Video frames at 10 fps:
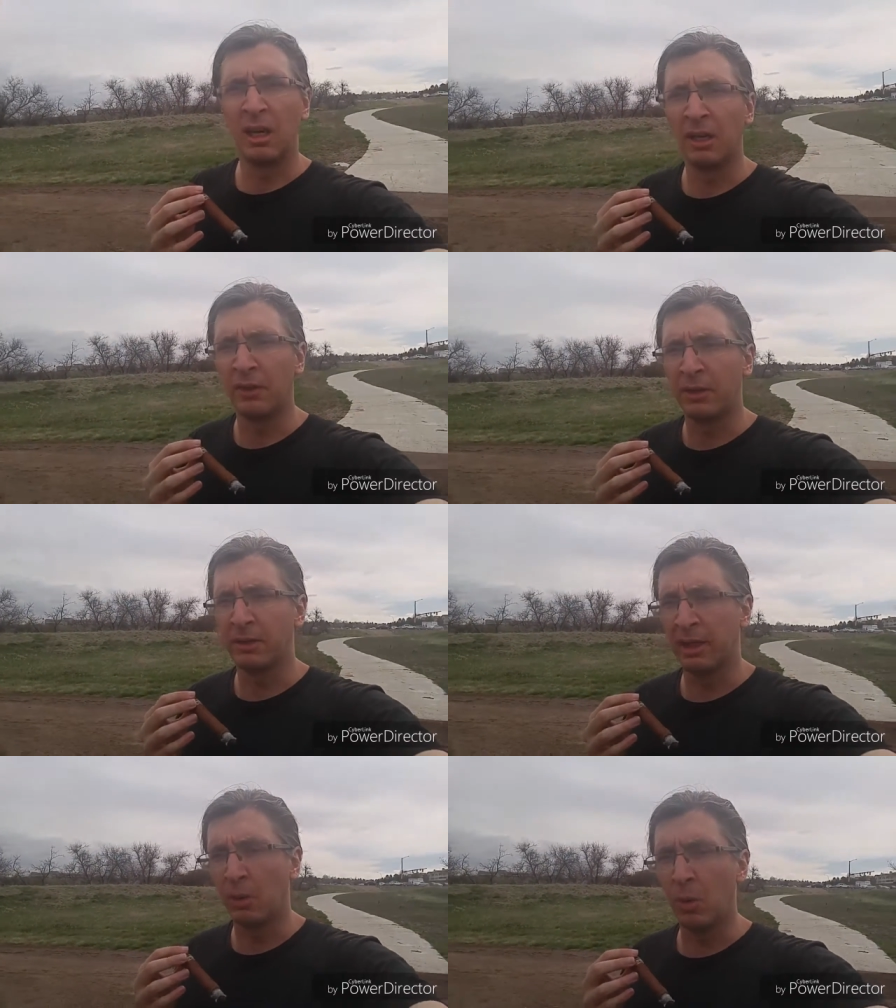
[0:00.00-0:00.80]
I don't know if you
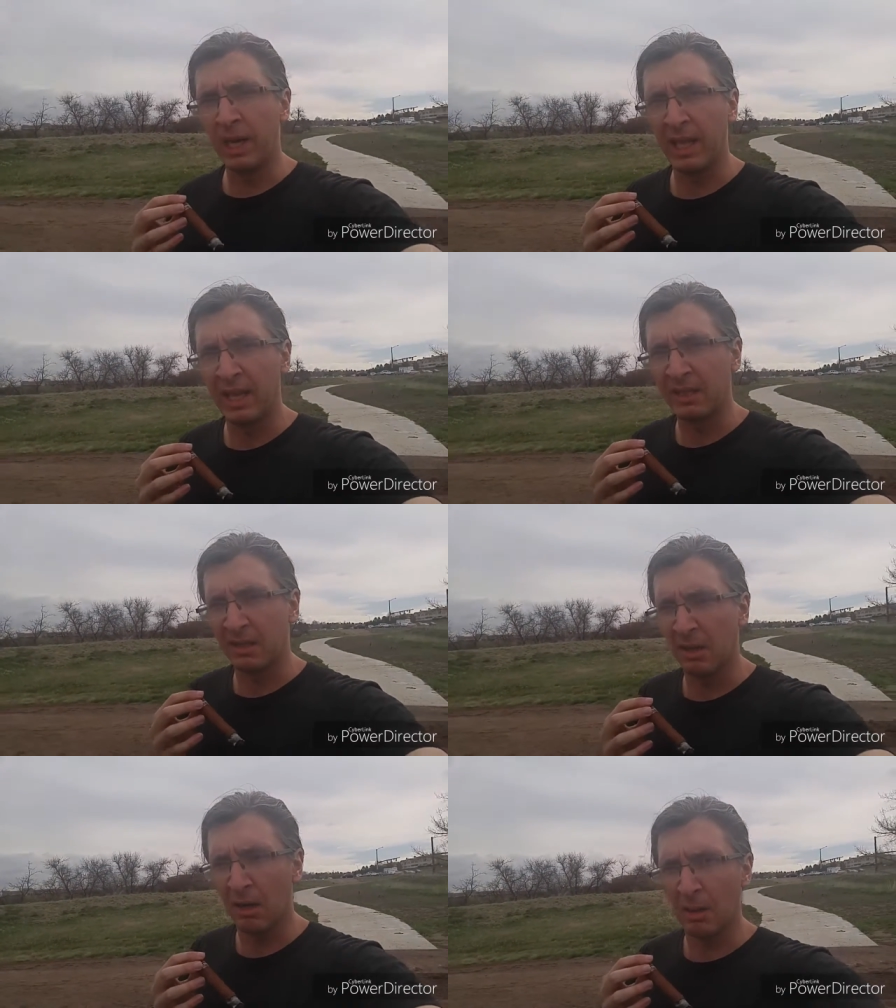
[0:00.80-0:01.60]
heard that whiny ass
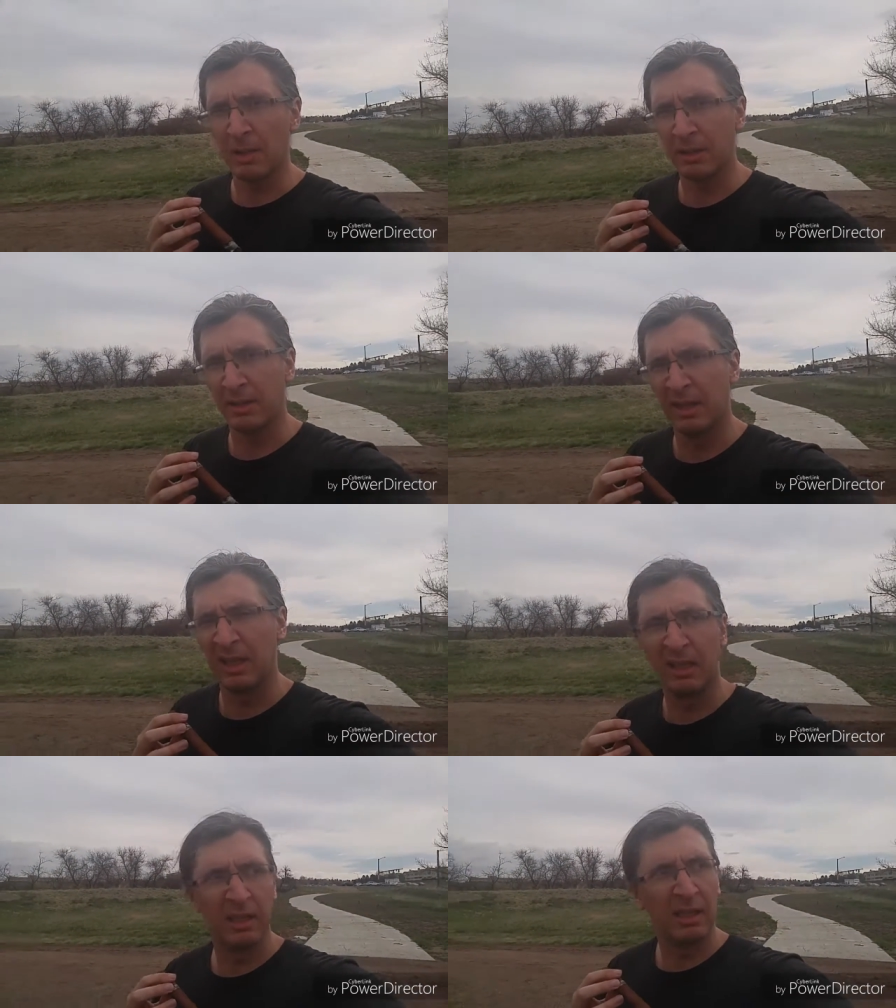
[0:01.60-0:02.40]
car,
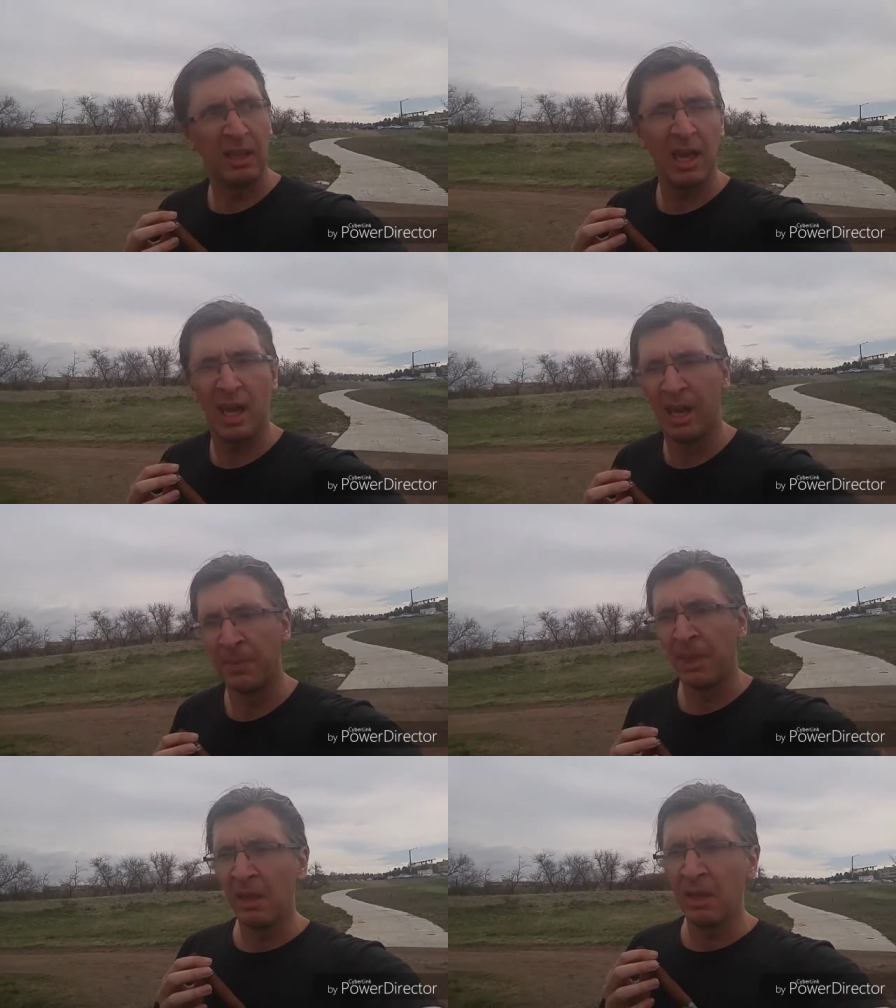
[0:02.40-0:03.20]
but yeah,
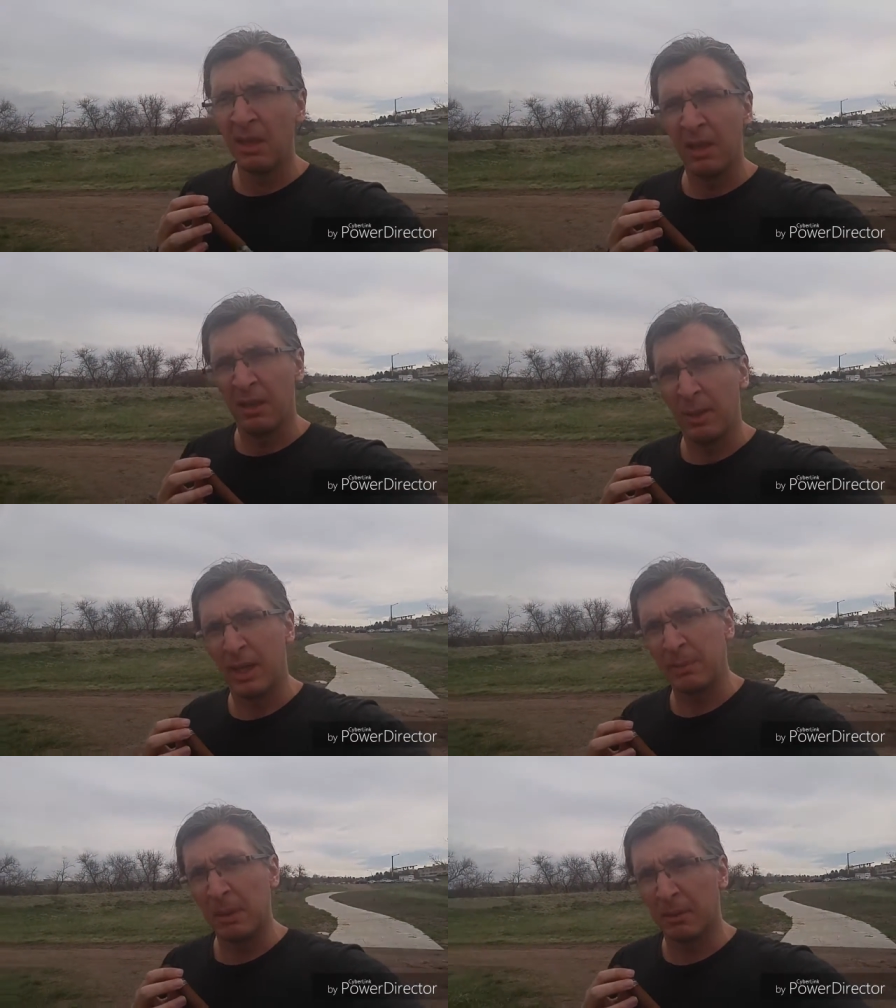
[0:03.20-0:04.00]
we
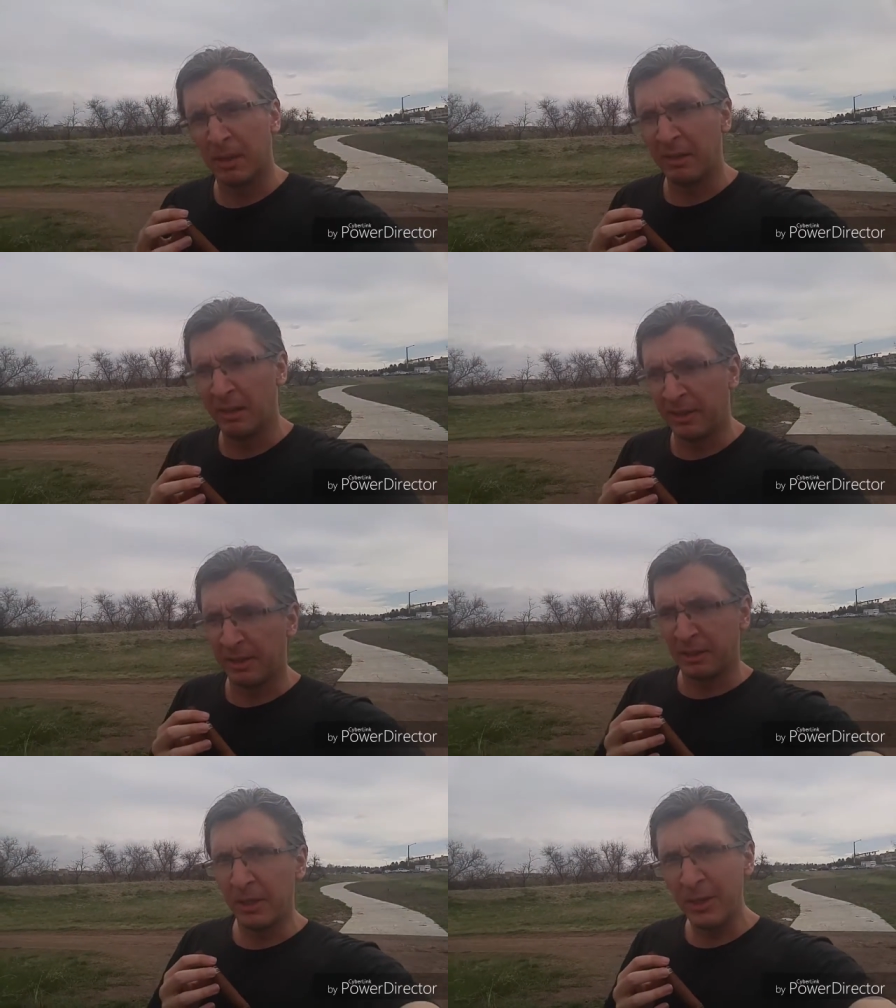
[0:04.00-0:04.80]
got people around here that
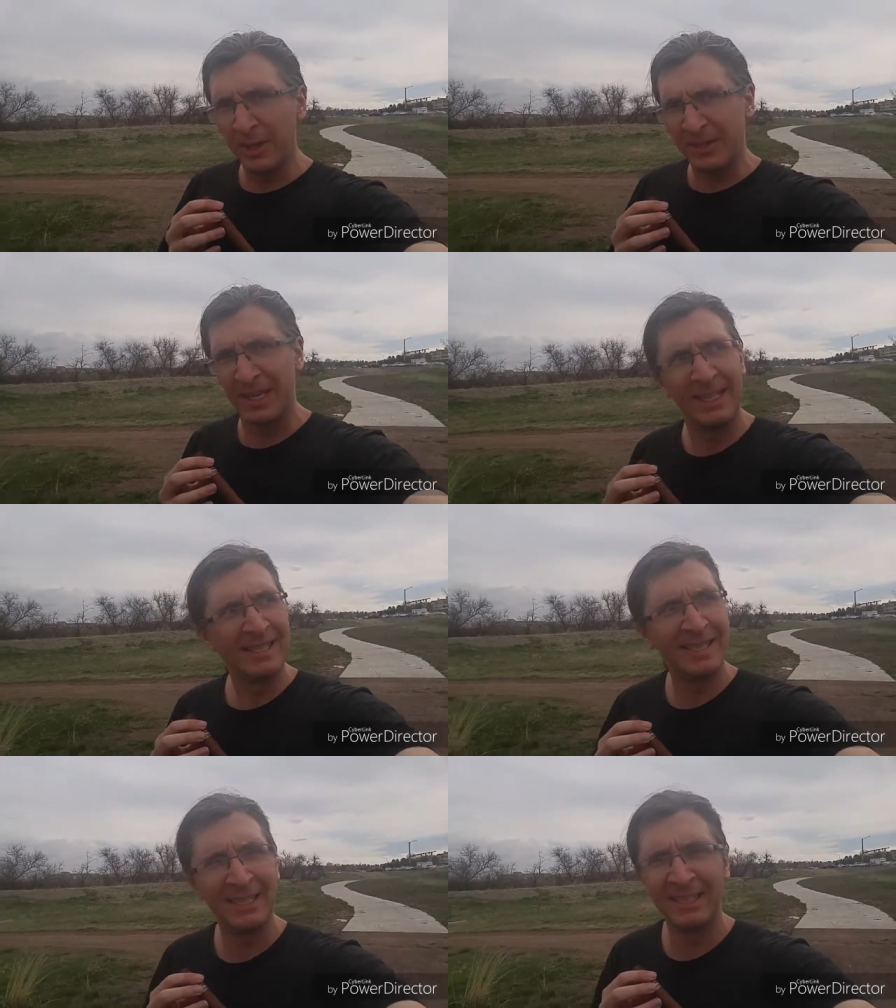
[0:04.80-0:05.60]
think they're tuners
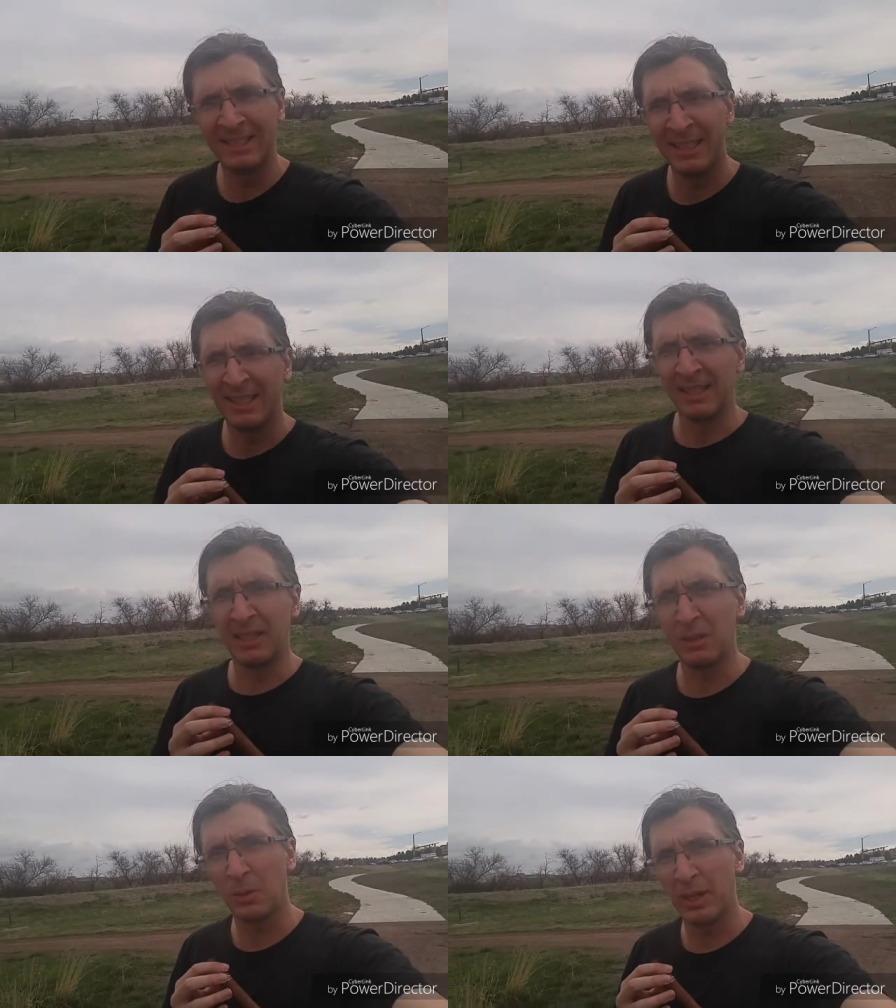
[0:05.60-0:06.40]

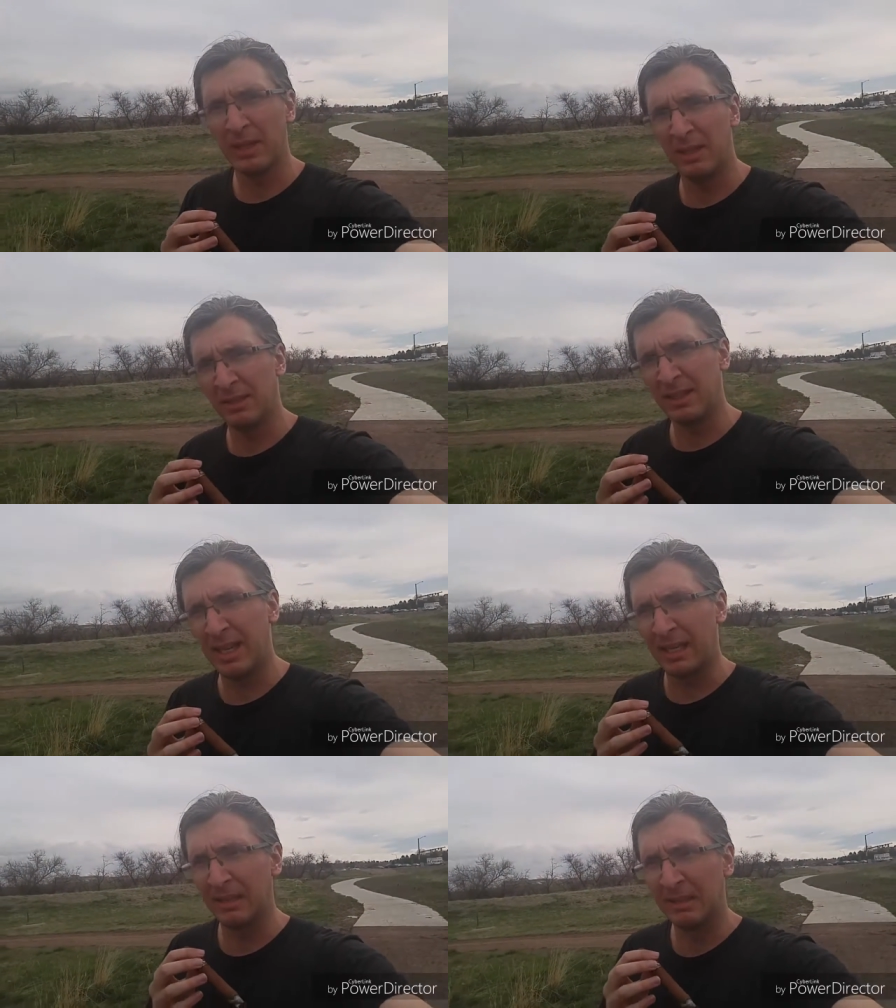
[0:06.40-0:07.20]
and don't quite
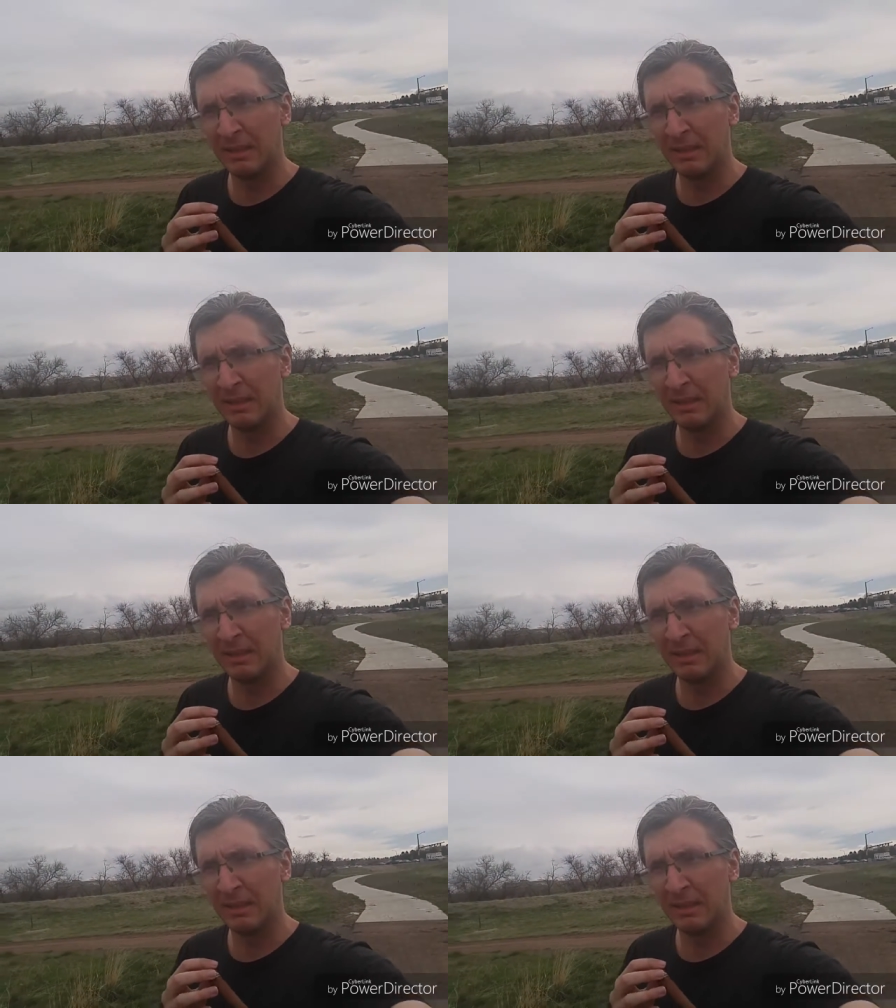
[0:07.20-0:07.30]
get it.